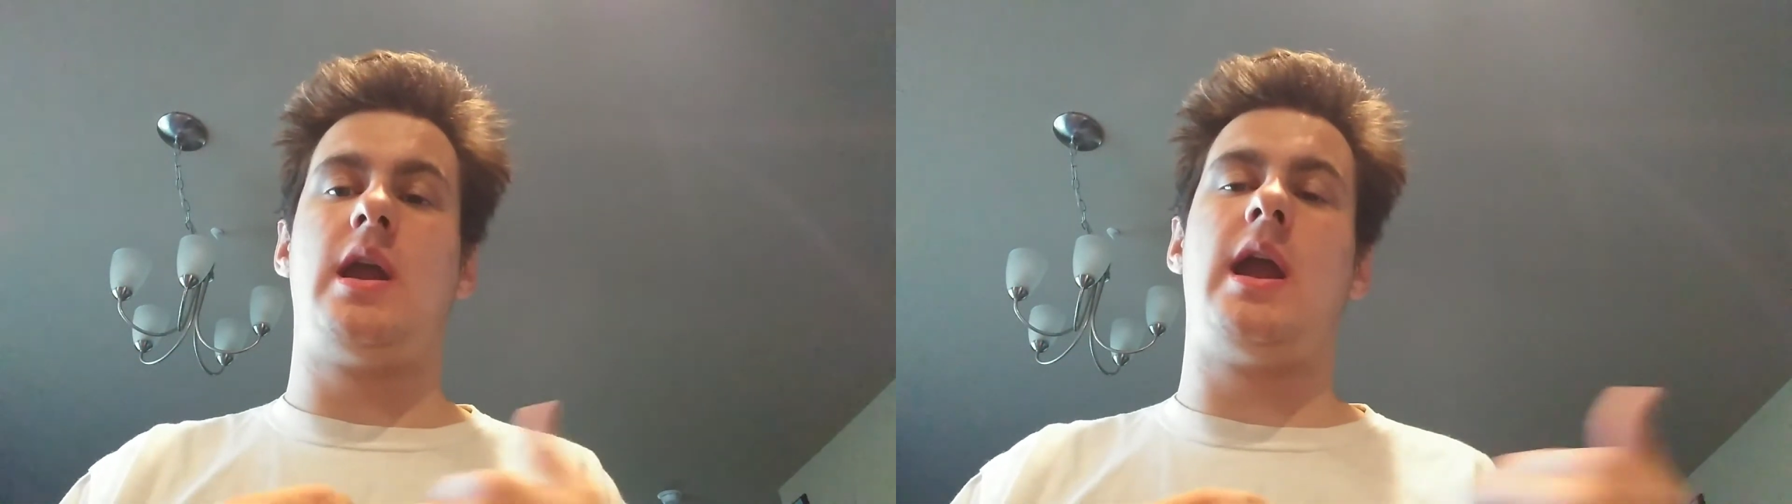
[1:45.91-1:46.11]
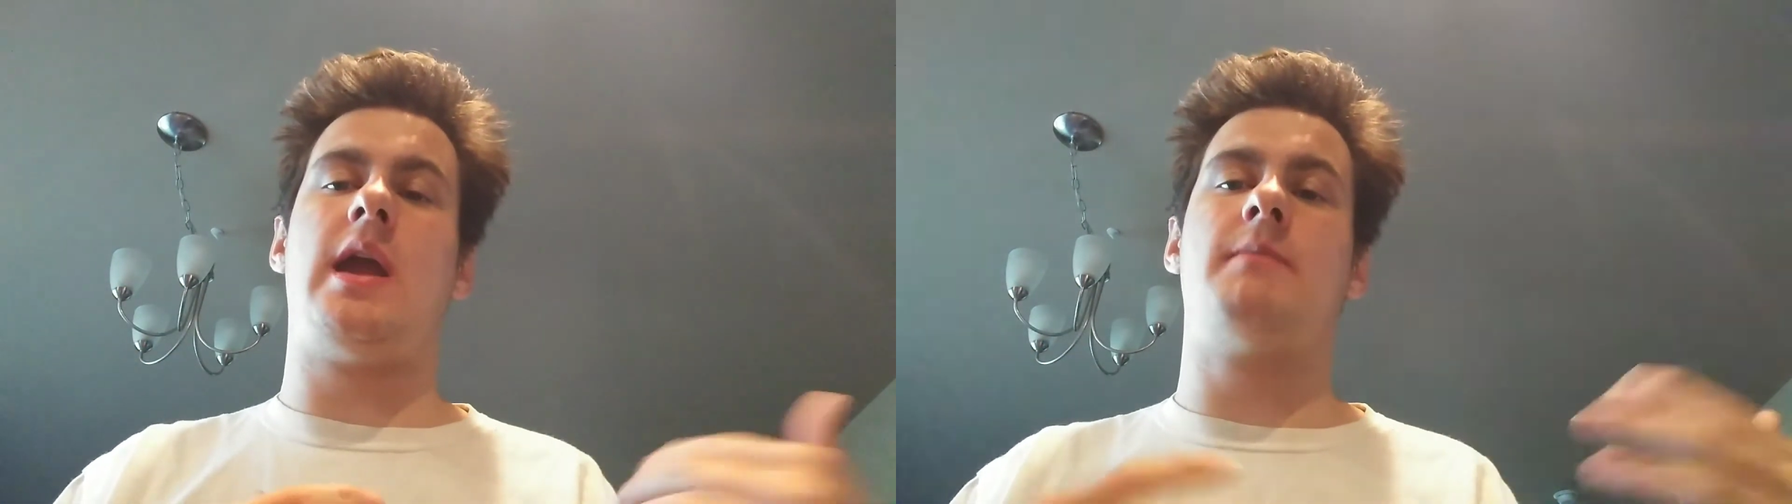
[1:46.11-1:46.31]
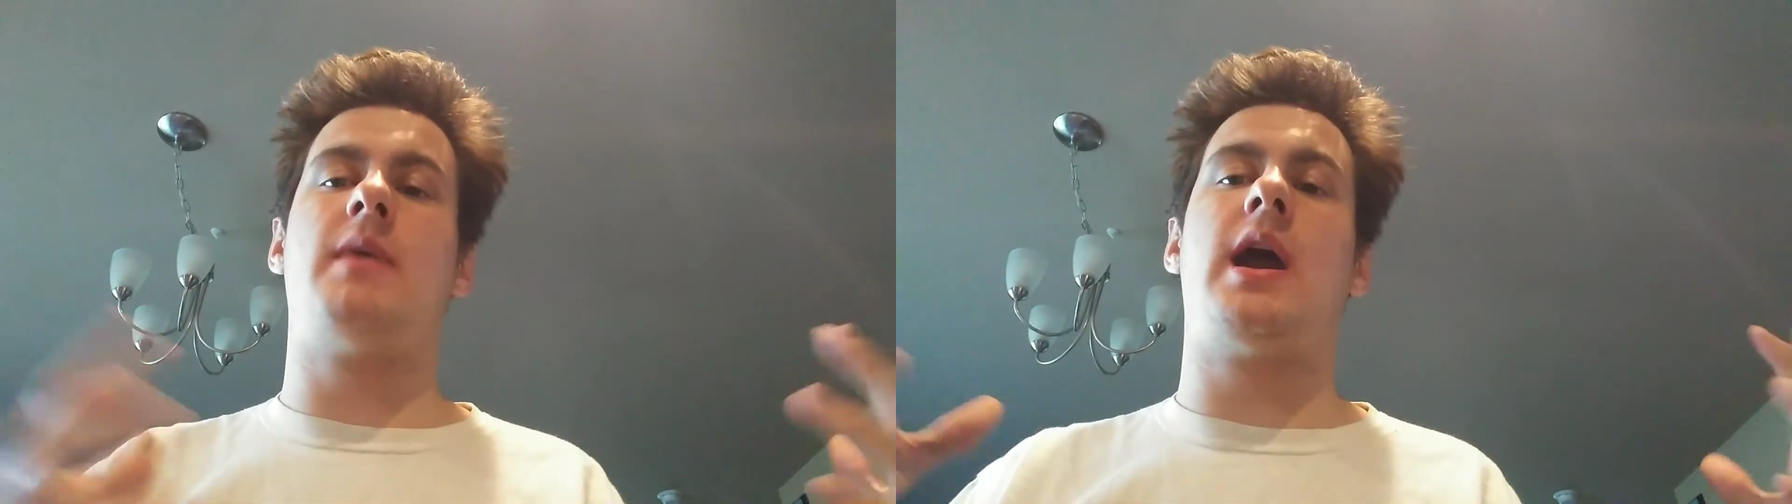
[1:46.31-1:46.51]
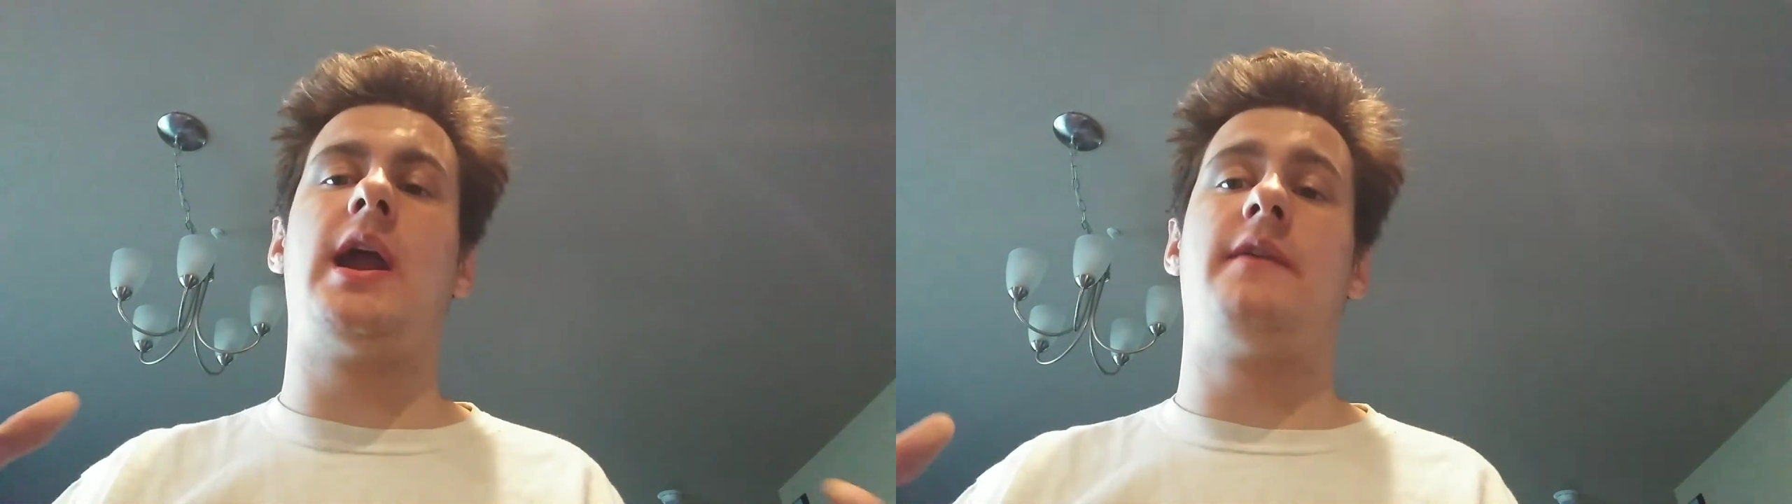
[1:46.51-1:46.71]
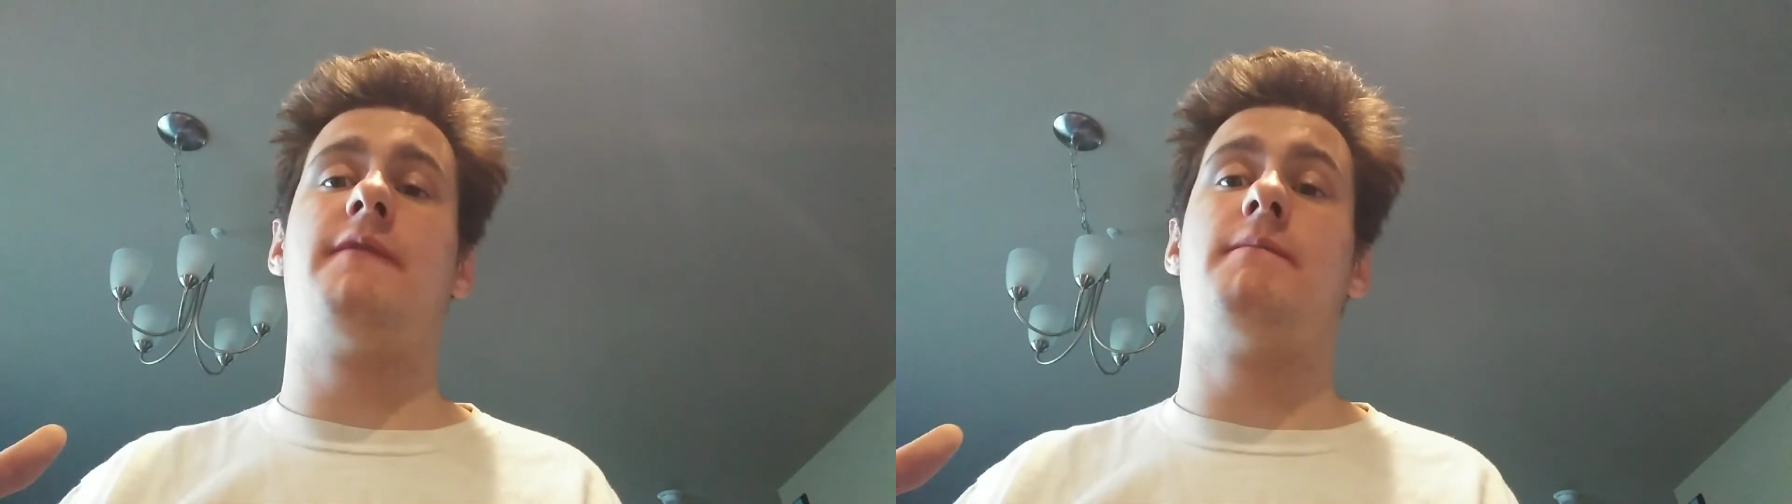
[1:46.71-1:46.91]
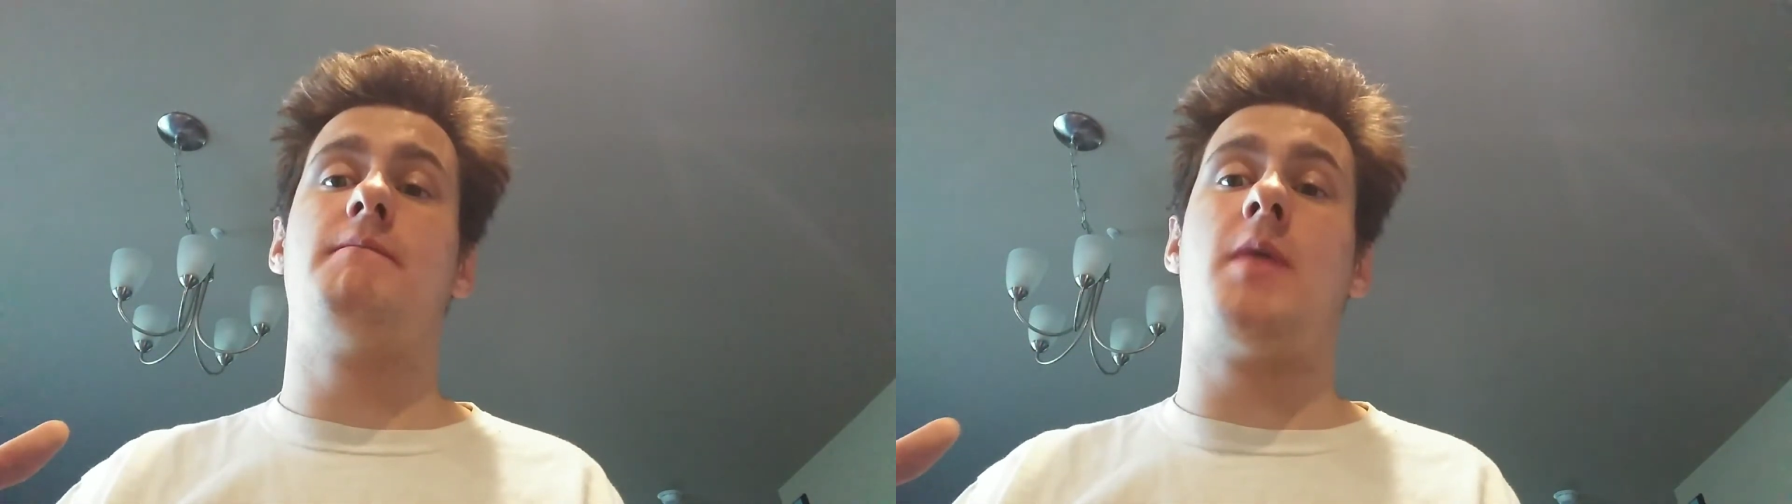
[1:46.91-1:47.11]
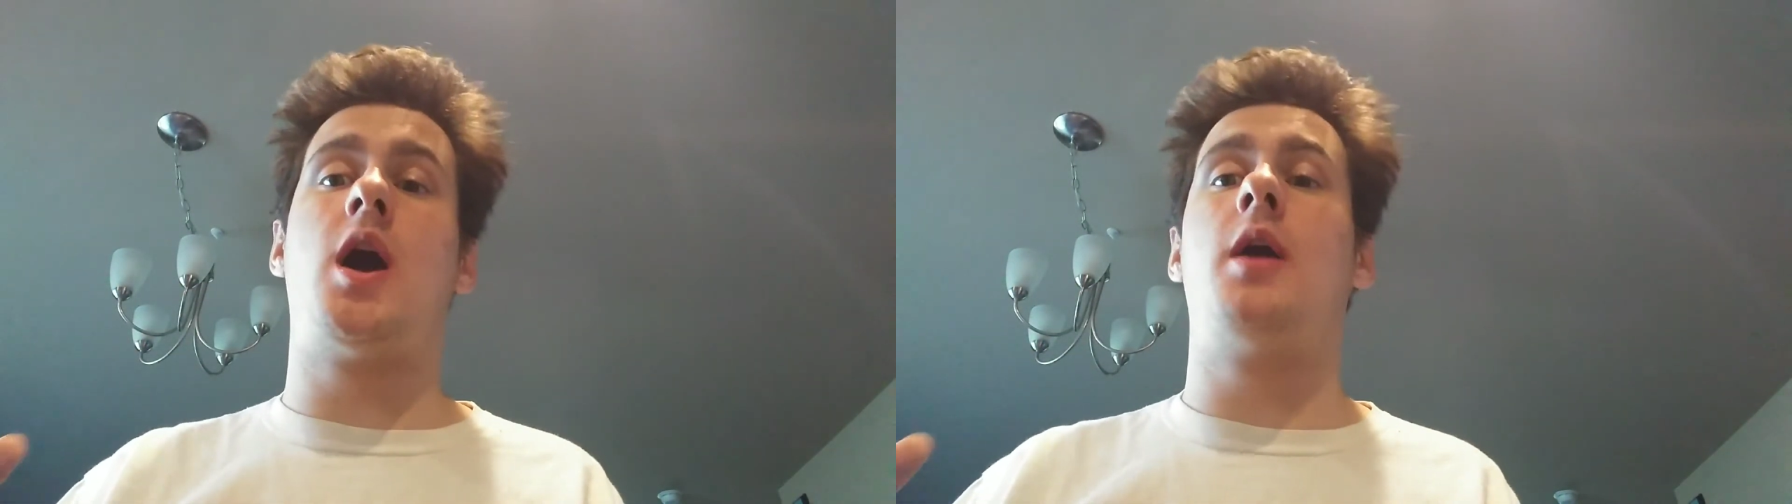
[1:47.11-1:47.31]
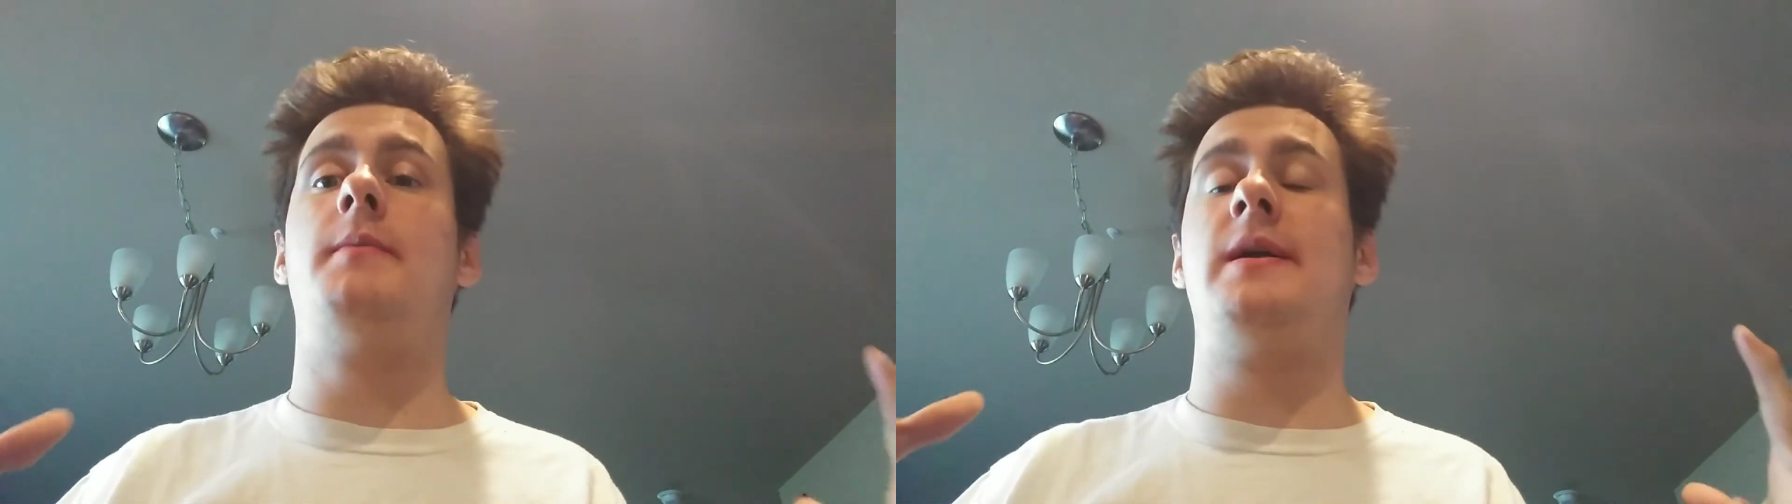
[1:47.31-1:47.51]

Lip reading: and my mom